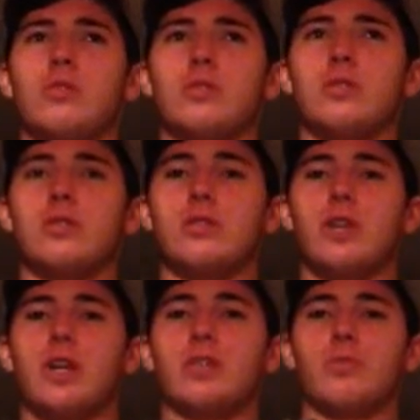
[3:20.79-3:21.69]
just
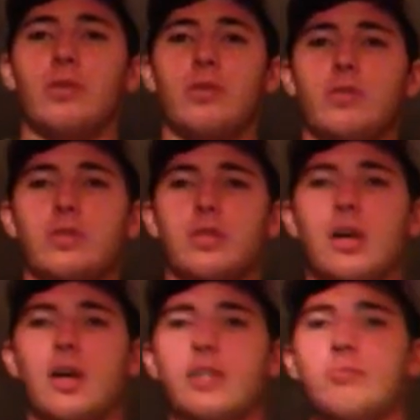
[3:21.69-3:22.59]
not as well as a
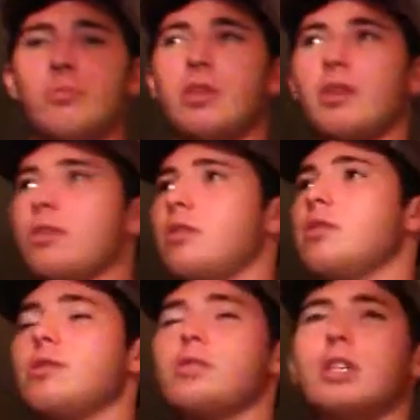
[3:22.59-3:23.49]
guy that's been there
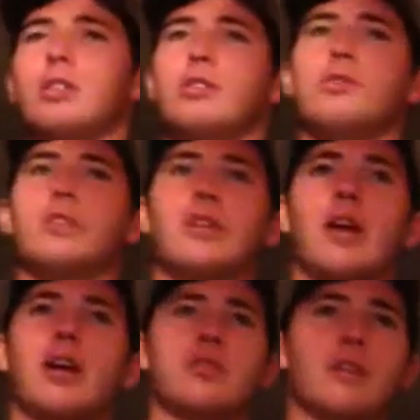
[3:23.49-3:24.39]
10 years like an
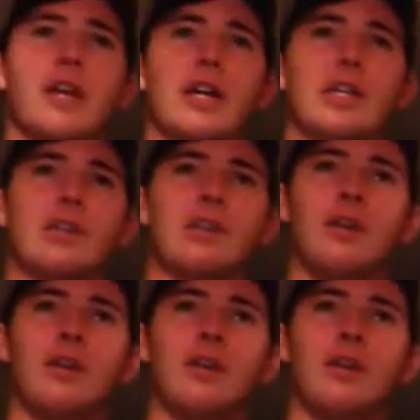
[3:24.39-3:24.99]
honor caddy.